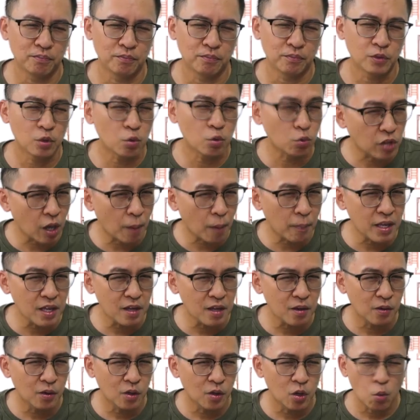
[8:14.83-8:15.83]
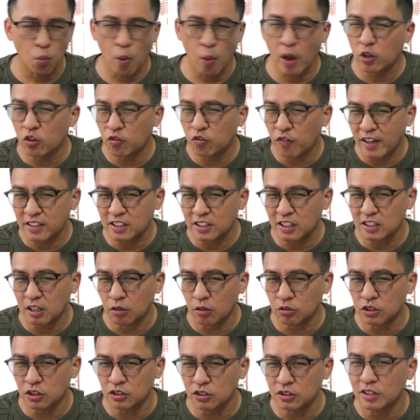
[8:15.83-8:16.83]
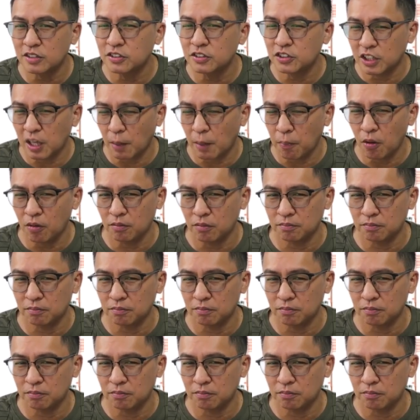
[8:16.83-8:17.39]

You tell me, where to find such houses in Singapore?